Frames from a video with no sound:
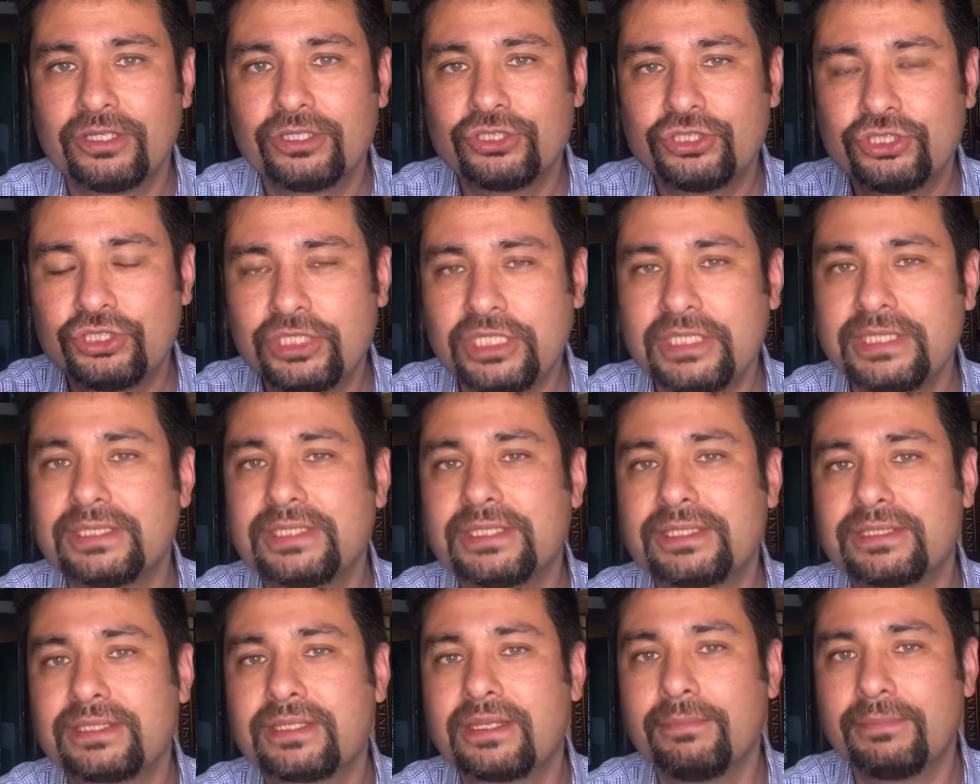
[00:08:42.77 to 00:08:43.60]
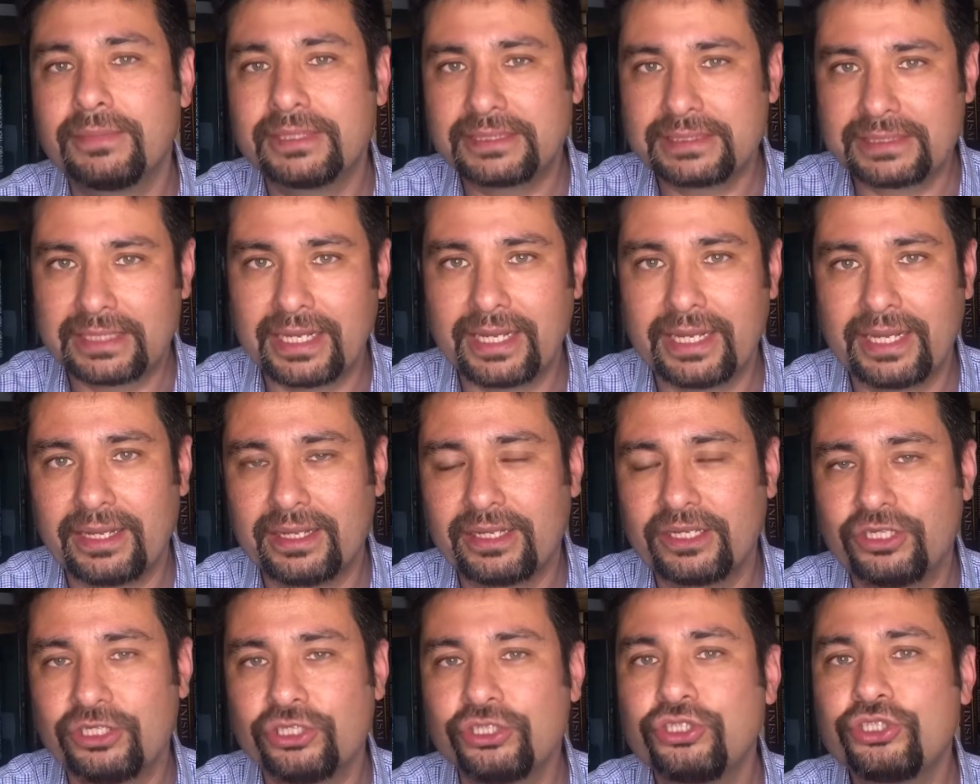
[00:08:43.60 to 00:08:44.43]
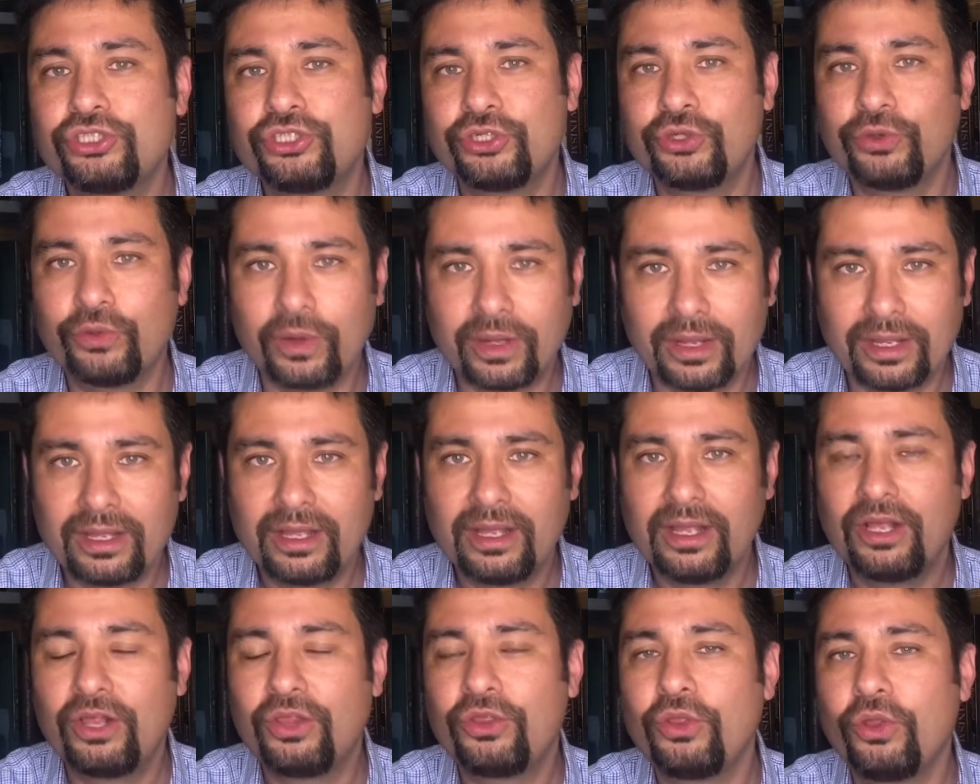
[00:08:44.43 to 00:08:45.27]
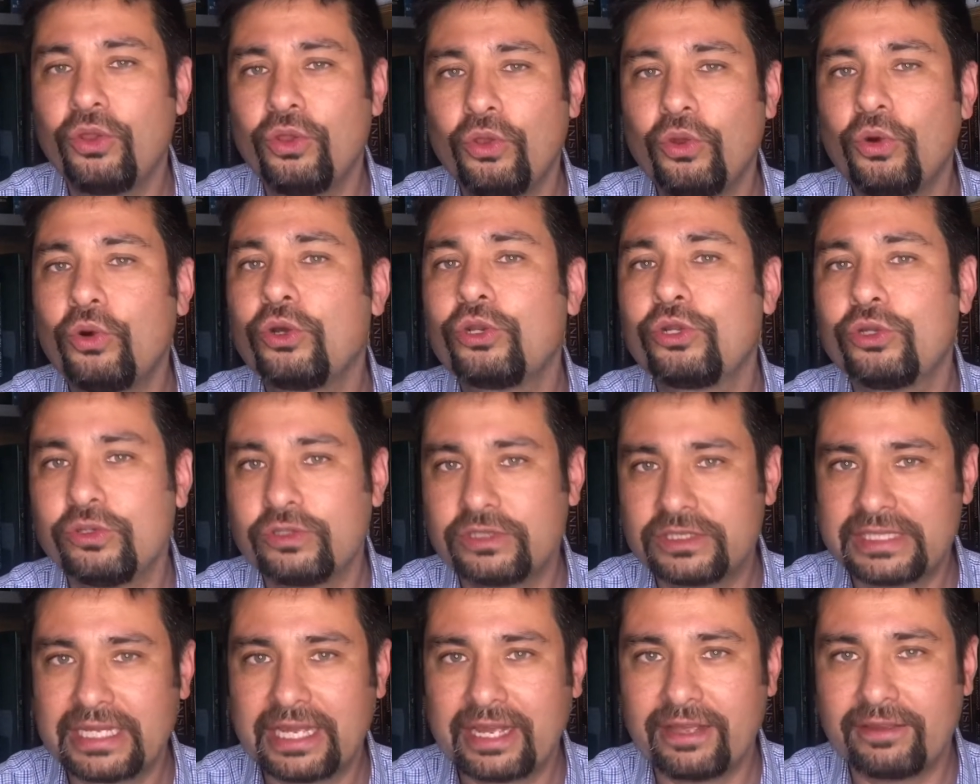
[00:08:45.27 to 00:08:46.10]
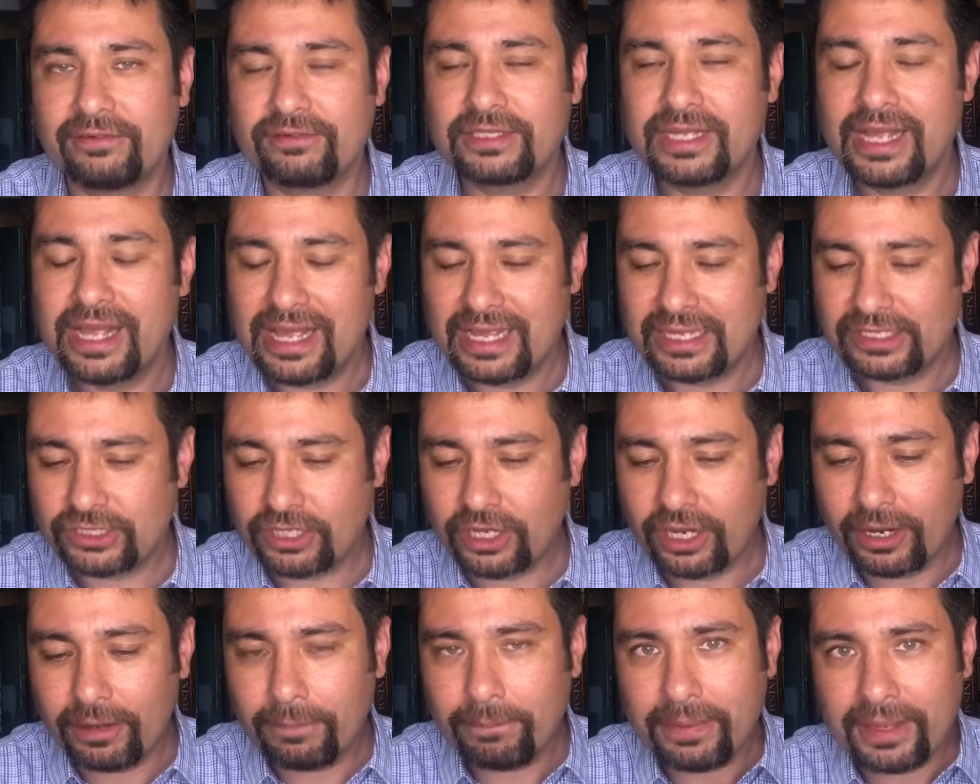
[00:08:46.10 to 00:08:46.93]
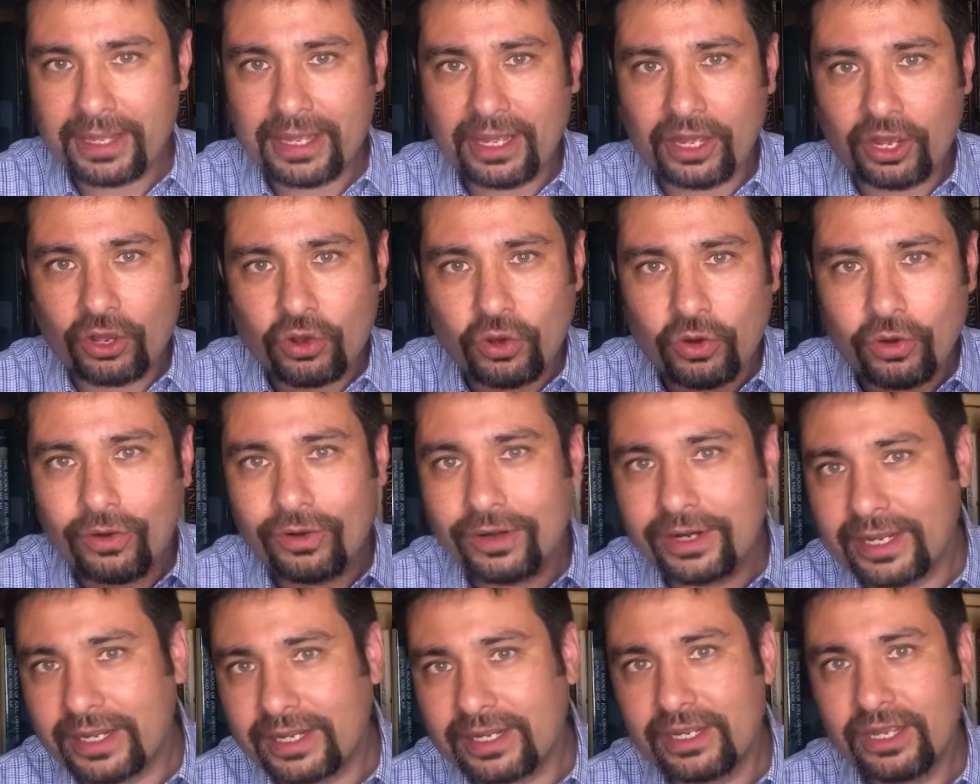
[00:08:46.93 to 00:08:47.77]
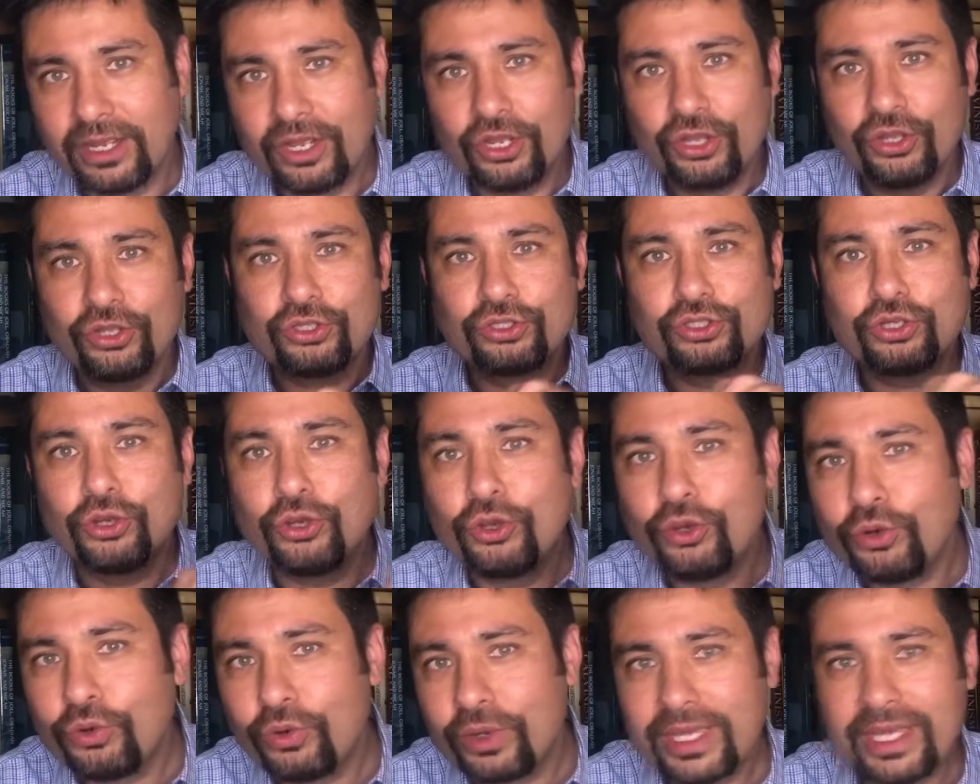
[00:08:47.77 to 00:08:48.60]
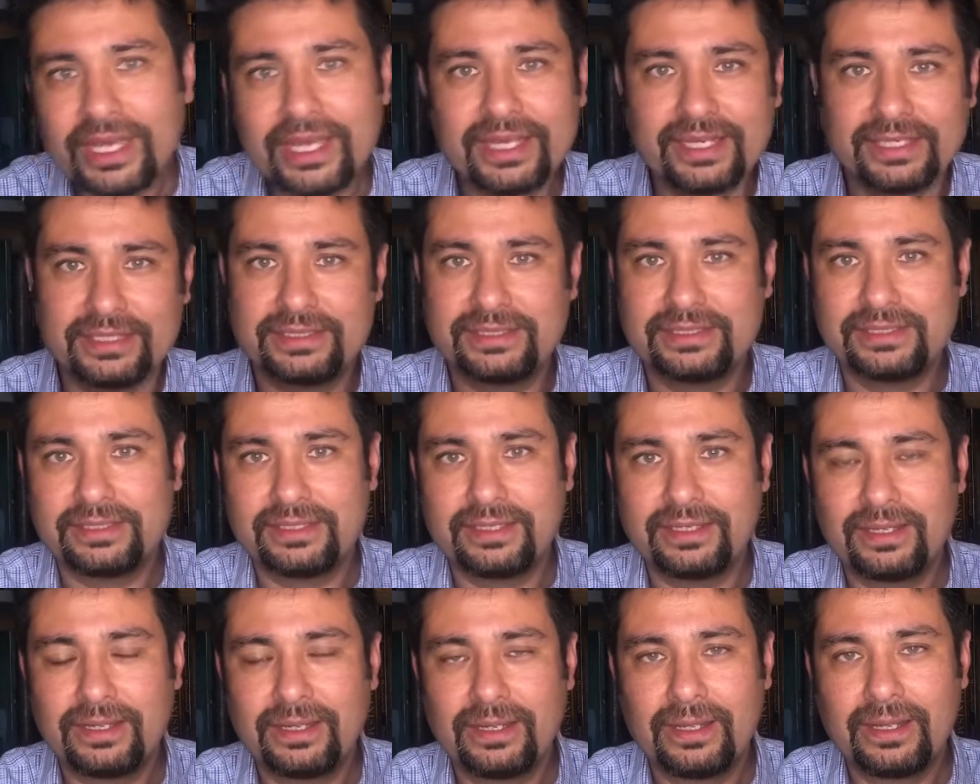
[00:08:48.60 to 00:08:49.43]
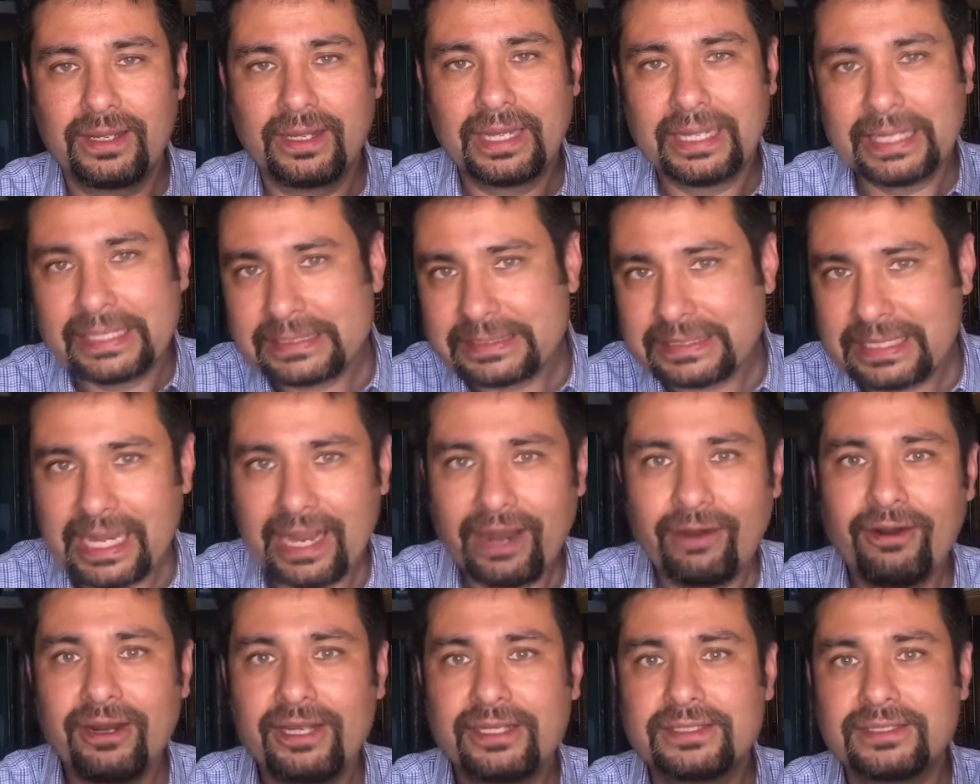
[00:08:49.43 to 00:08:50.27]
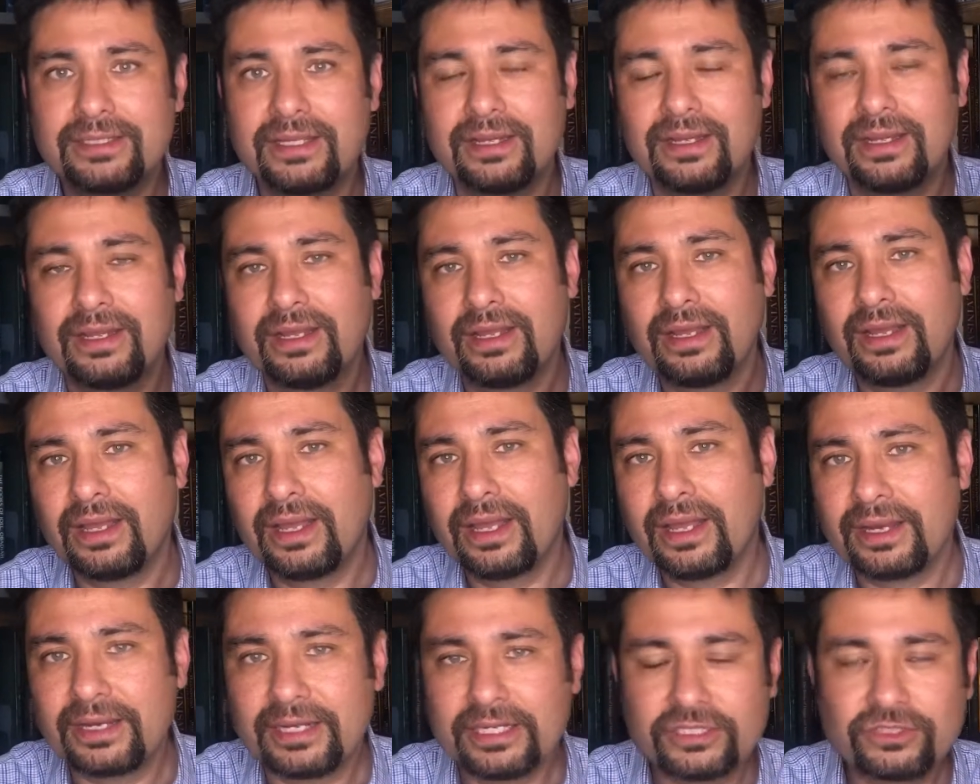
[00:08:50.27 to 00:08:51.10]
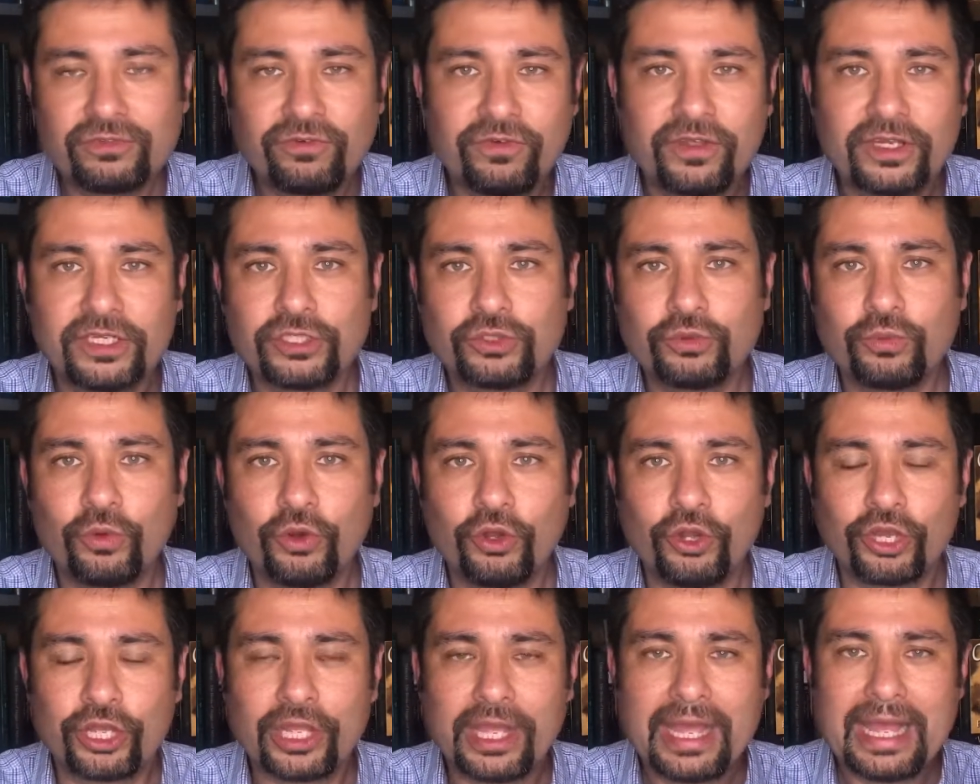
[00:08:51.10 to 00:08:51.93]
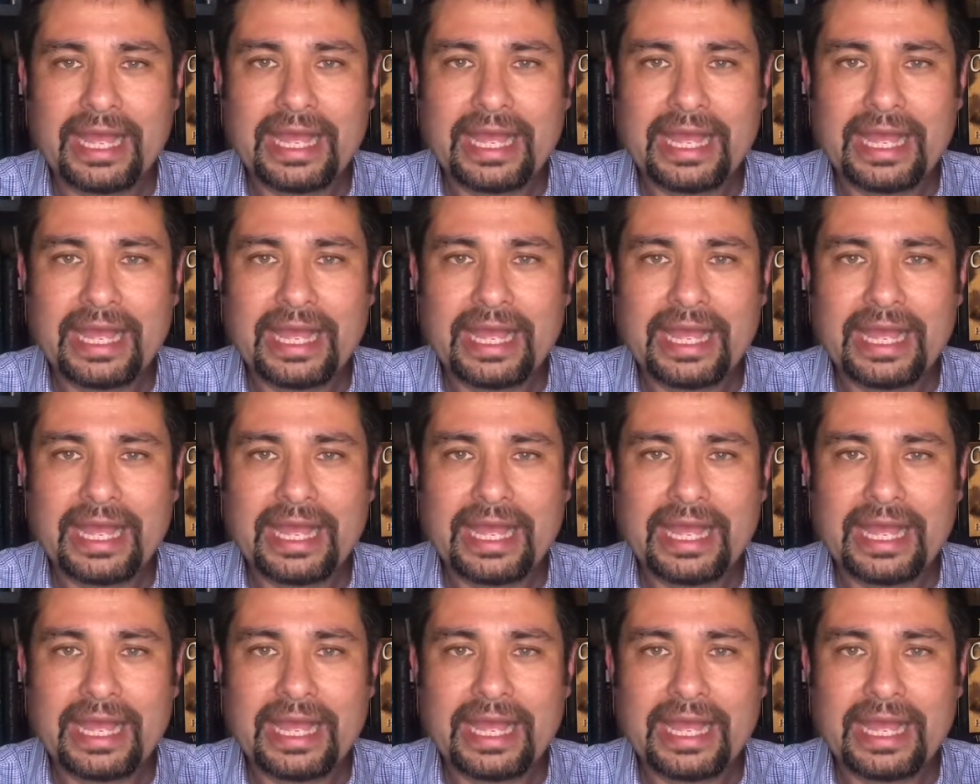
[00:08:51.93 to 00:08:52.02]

Jesus the Messiah, Yeshua, the Lord who saves. It's got to be according to who he is, his character, and his finished work.